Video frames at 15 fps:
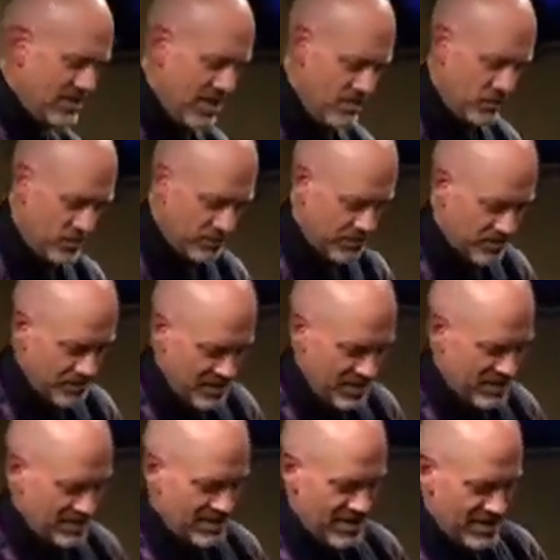the temple from
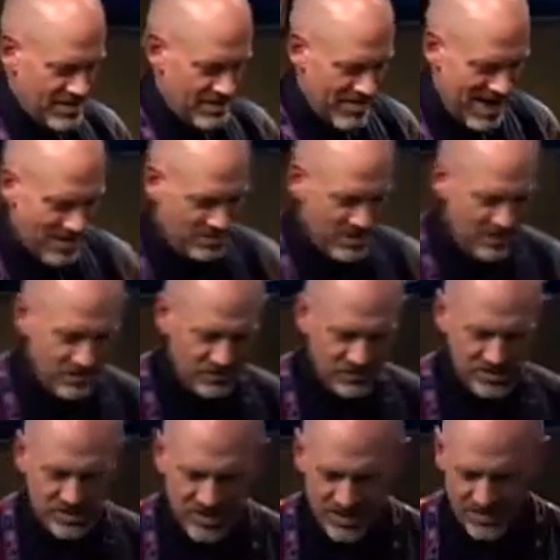being baptized
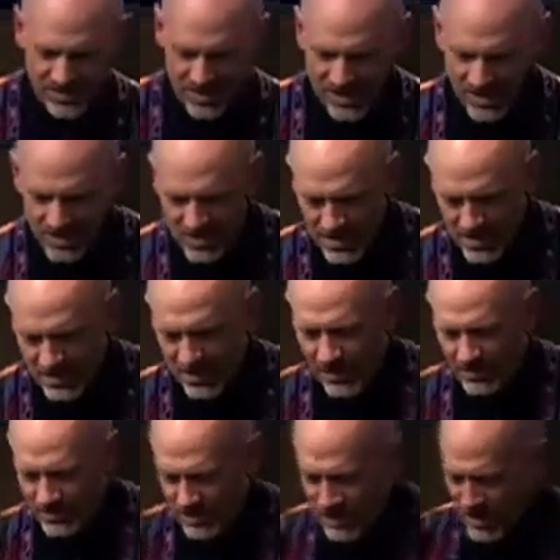to the dead, okay?
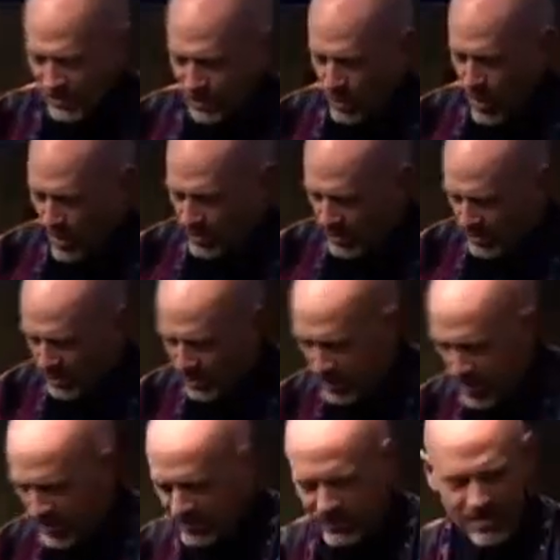So he's walking
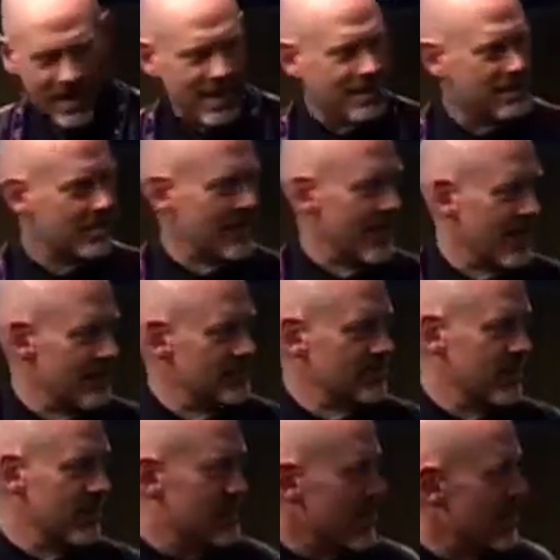across, and I decide,
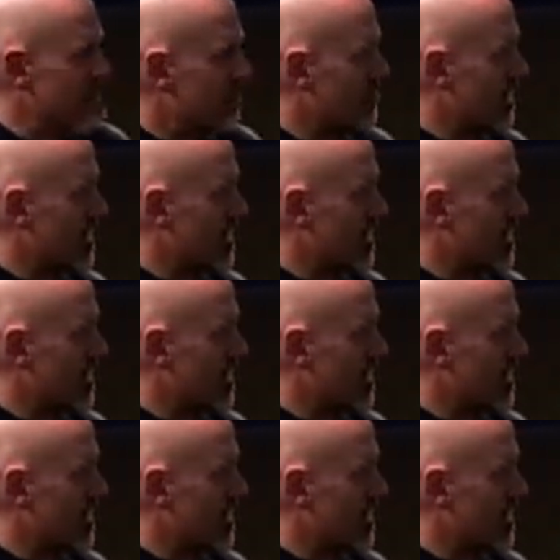well, I've got my